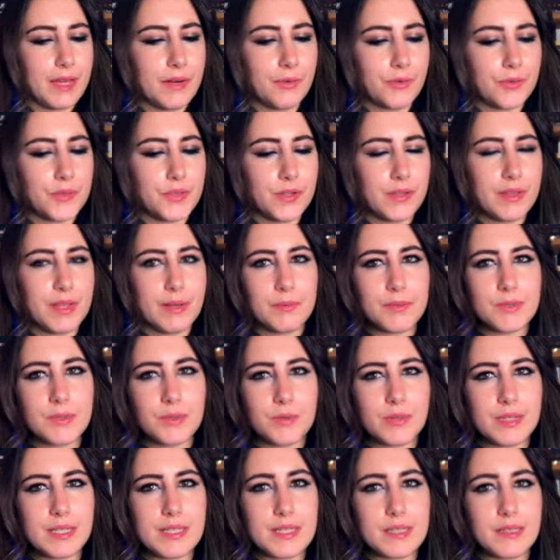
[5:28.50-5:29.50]
also there was
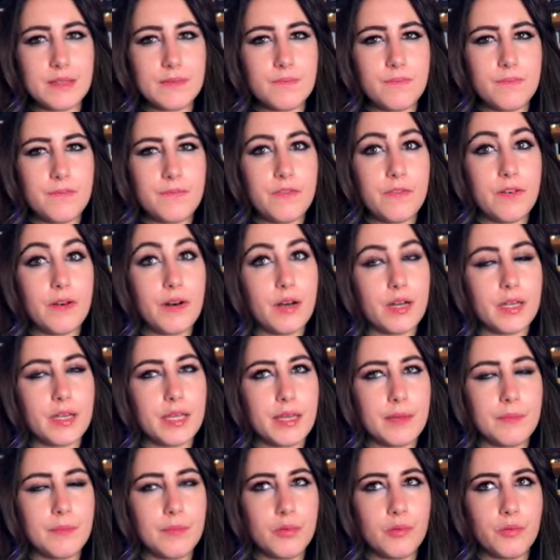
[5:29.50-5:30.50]
all this
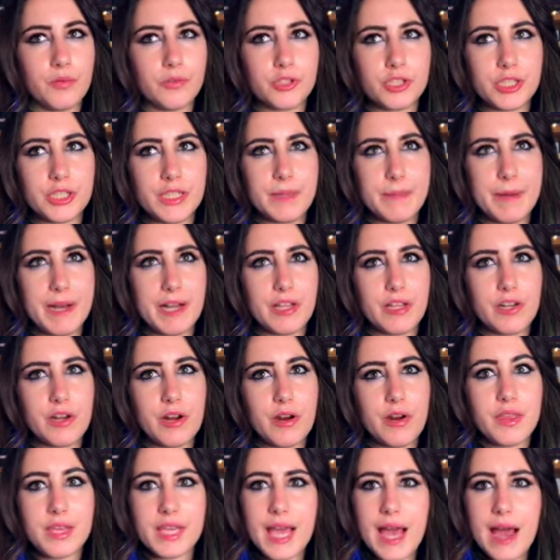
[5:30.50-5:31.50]
fucking bullshit about, you
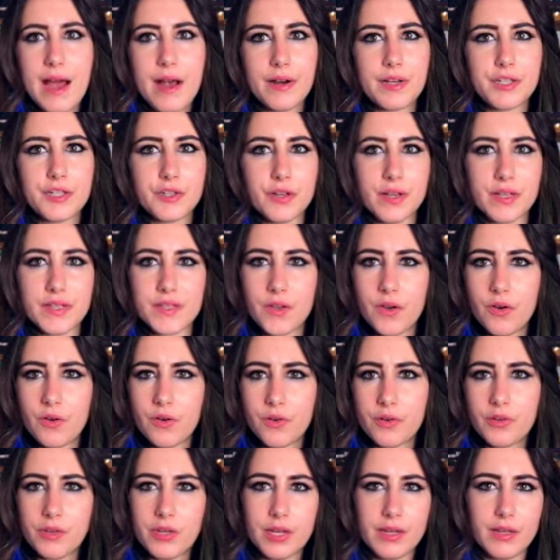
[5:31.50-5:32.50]
know, the character has gone
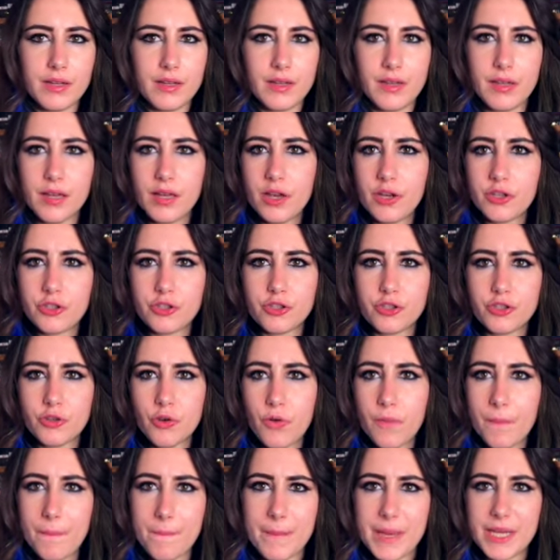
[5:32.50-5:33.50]
on a
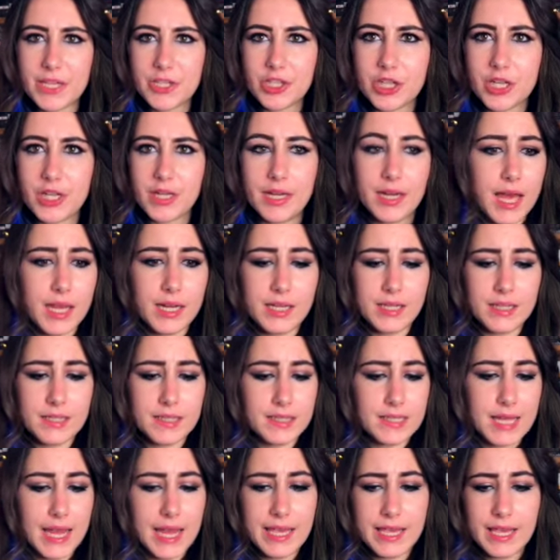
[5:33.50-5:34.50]
short mission and he's
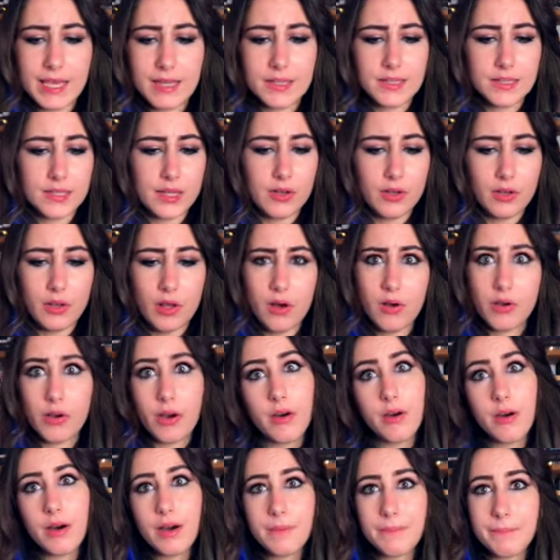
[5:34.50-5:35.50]
taking so long.
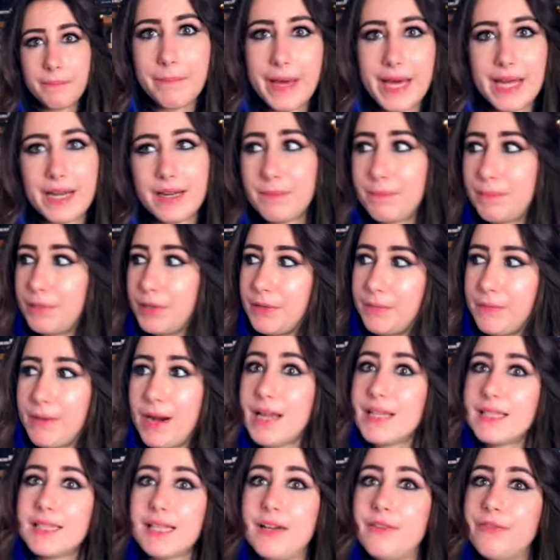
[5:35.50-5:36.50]
Oh, better put
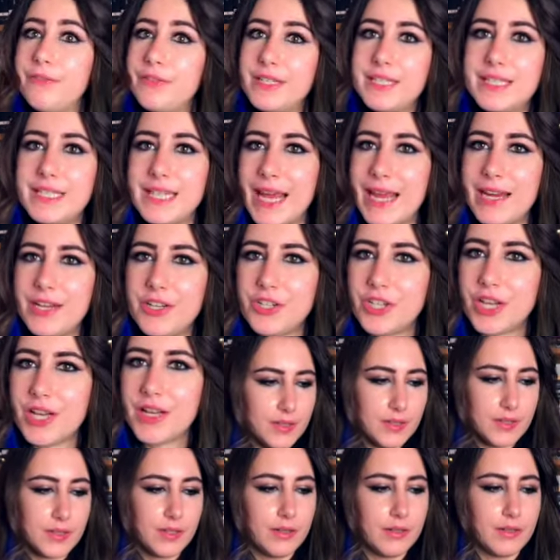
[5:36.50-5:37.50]
myself in danger.
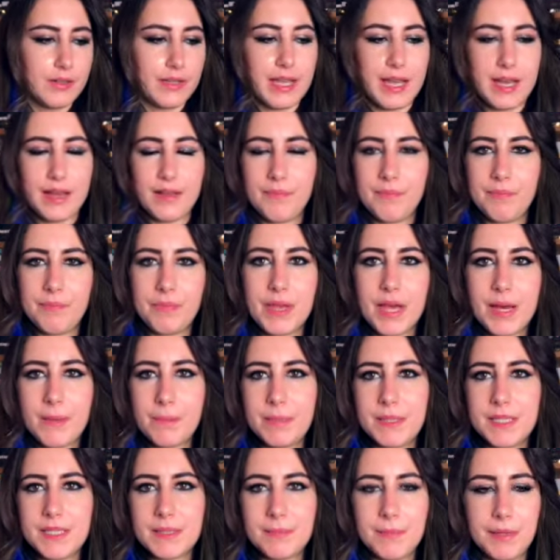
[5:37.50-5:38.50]
So yeah, that
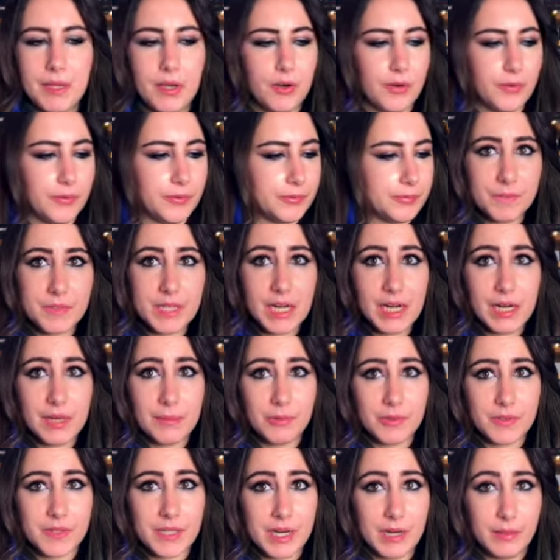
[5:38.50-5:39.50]
pissed me off.
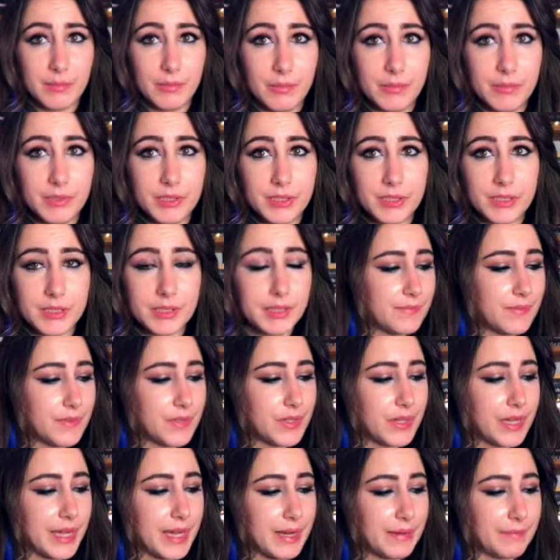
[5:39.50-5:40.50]
Terrible, terrible book.
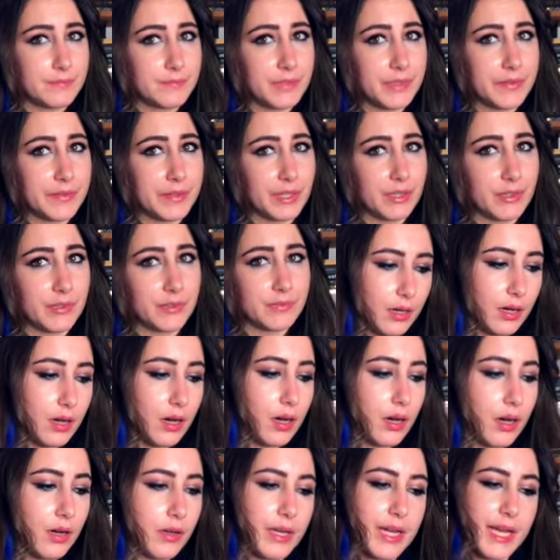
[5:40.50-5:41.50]
So yeah, moving on.
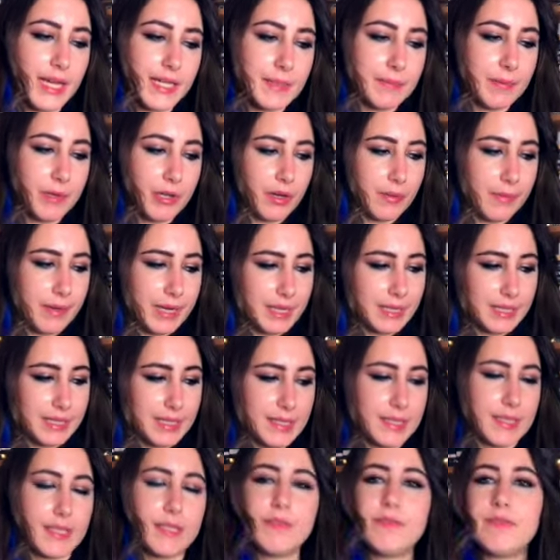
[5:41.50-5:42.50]
Oh, next book on my
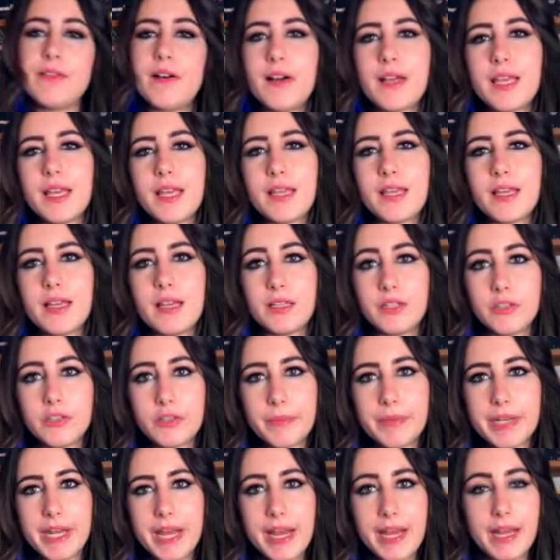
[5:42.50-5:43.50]
list, fucking
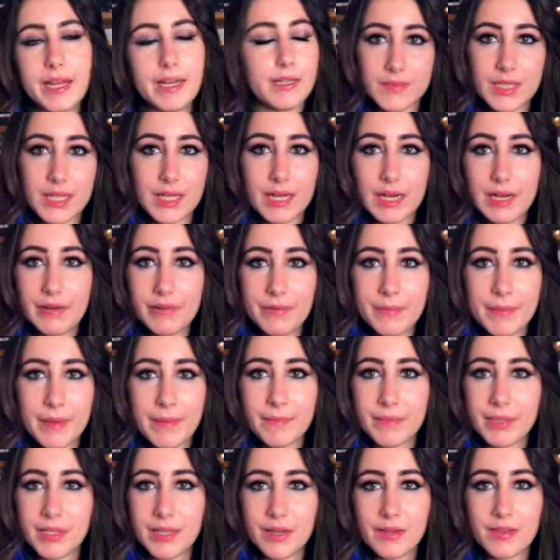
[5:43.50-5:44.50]
Illuminae. I
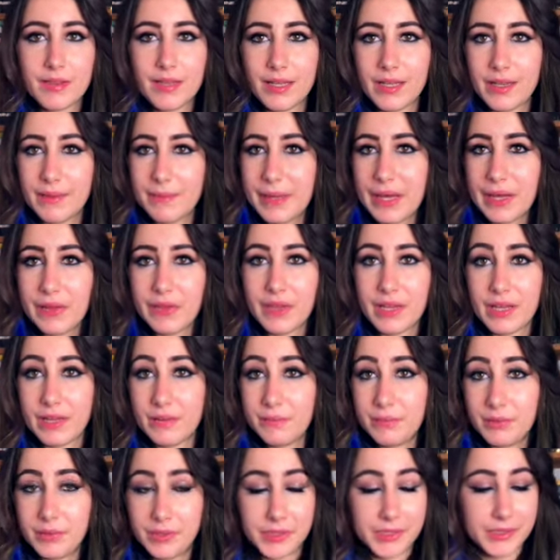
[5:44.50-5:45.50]
remember nothing about that
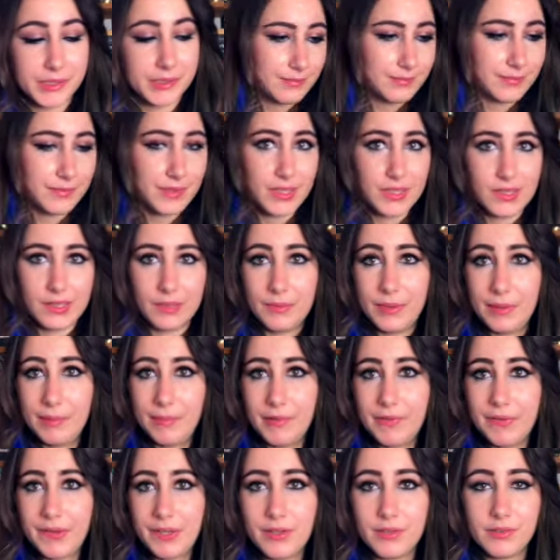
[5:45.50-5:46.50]
book. So we're
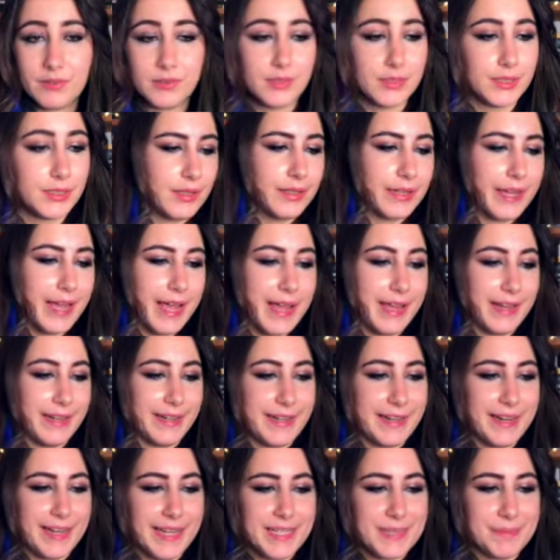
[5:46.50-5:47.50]
moving on. Okay,
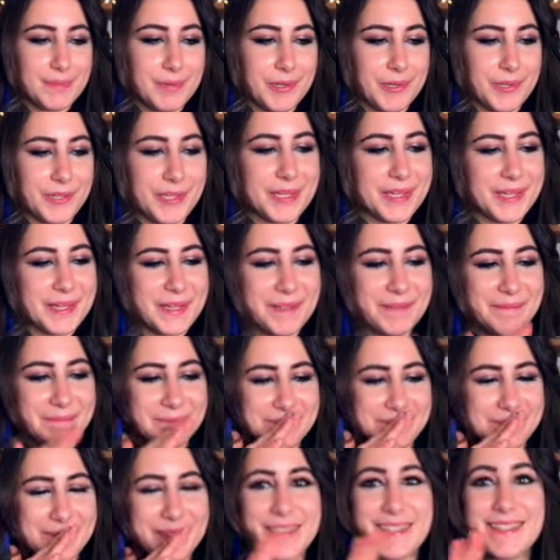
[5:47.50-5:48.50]
next book.
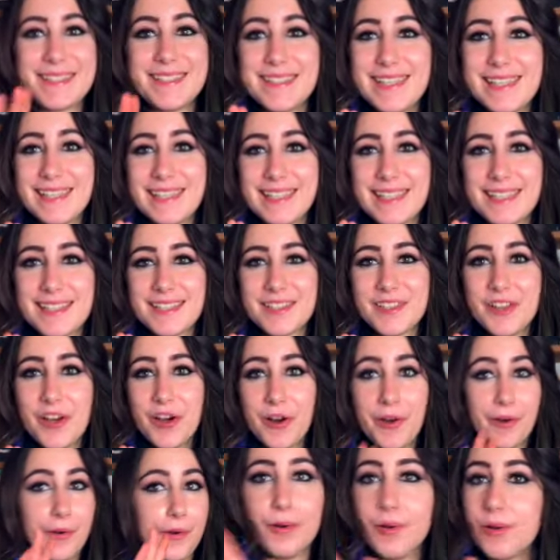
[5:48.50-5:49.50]
Stealing
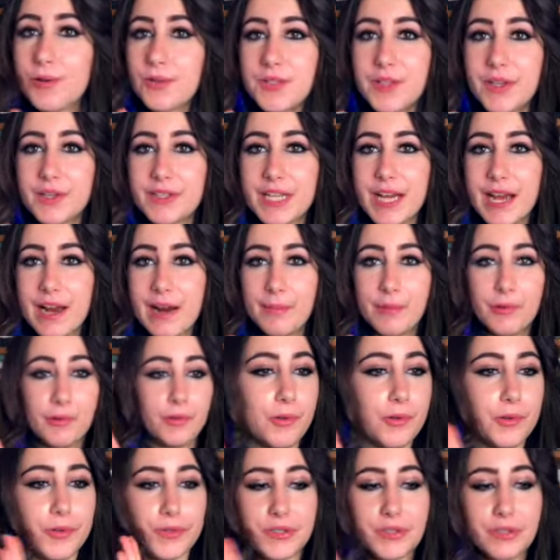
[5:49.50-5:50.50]
Snow. Also terrible,
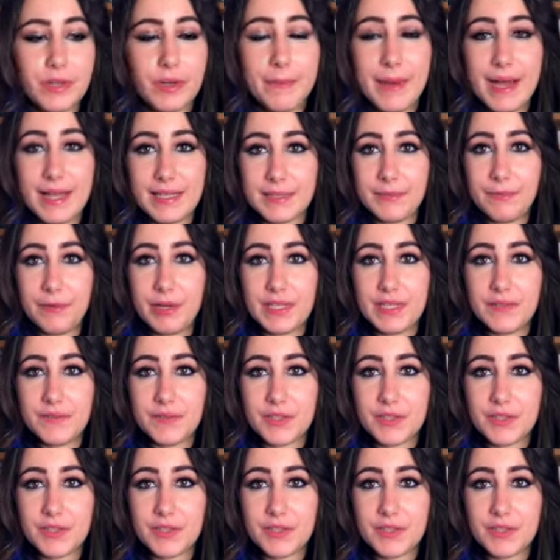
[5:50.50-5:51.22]
also a massive waste of